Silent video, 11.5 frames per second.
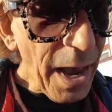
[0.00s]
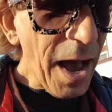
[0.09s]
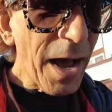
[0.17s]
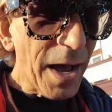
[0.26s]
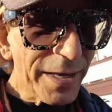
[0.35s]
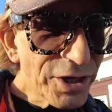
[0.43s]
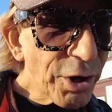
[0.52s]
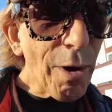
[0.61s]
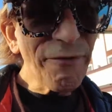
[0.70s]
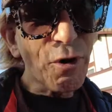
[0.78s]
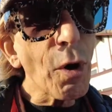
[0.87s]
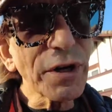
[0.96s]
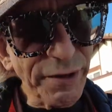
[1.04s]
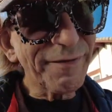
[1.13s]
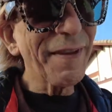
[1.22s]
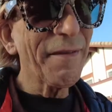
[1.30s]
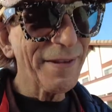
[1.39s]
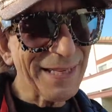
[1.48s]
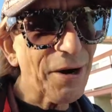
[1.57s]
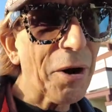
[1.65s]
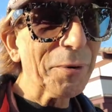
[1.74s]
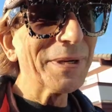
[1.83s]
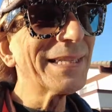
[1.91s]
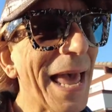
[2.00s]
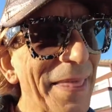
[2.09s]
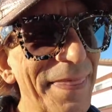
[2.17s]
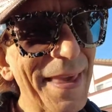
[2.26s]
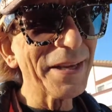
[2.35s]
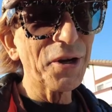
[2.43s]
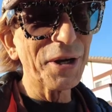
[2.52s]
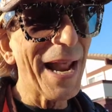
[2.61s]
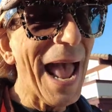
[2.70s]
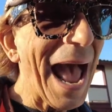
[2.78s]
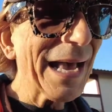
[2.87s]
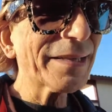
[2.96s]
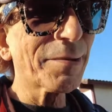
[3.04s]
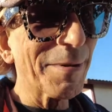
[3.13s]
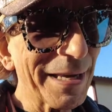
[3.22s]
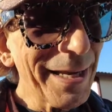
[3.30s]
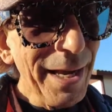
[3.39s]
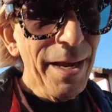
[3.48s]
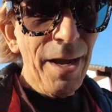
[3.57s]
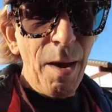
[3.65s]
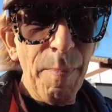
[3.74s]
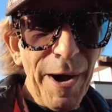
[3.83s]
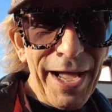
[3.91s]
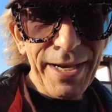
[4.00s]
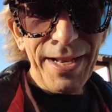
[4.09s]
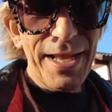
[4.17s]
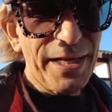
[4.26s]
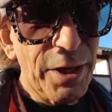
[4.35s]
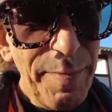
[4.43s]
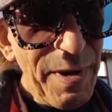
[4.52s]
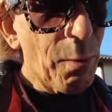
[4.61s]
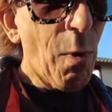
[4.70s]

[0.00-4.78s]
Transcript: uh, you know, of course, if, if, it's an Art 110 thing, you're going to ask me, but it could be a